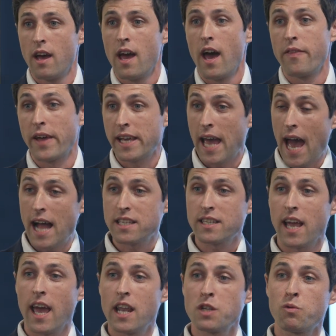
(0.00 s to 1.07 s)
And the CAT
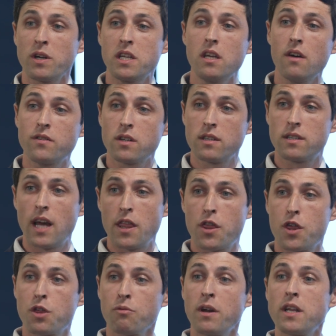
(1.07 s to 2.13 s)
scan is what gives us that
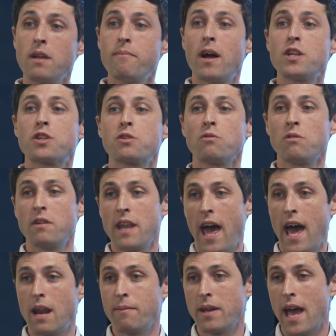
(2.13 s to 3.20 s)
3-dimensional
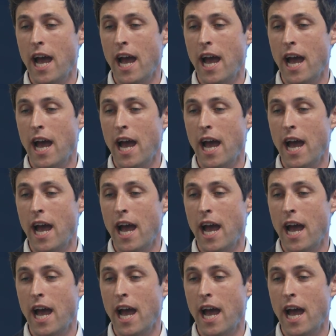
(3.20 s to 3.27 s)
anatomy.